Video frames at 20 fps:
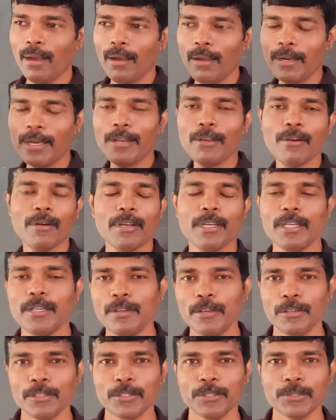
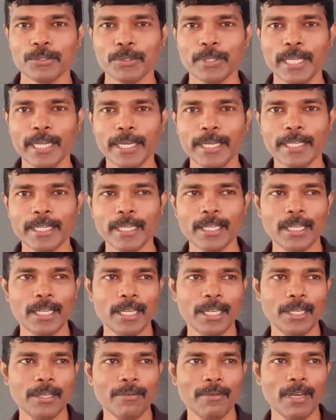recorded so
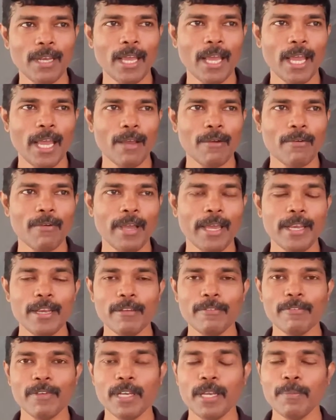that you will have
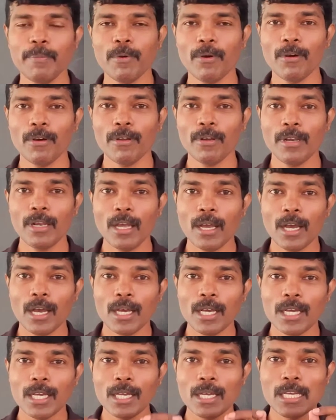enough grip on
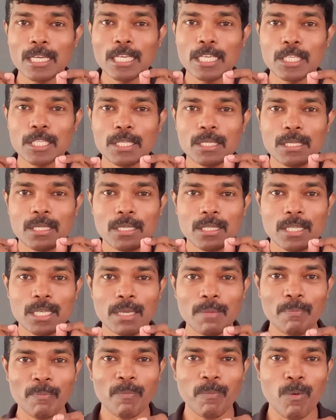a
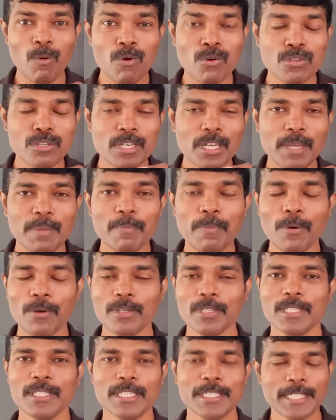most
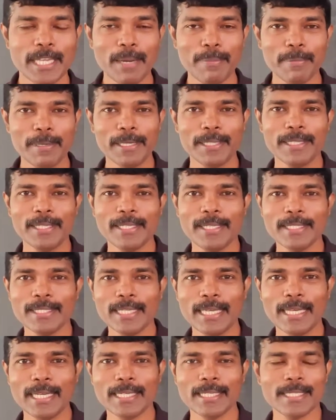important chapter, that
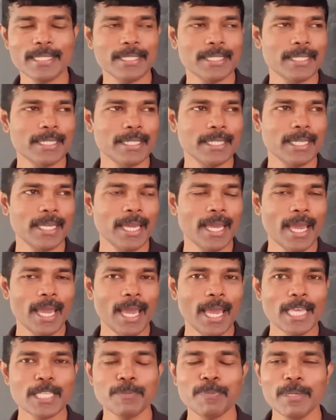is electricity.
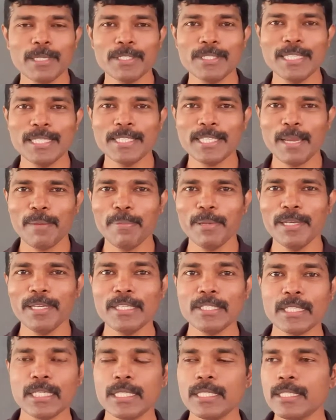As far as this chapter
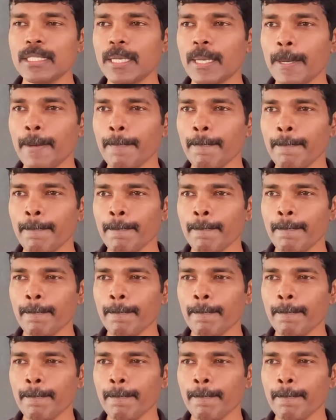is concerned,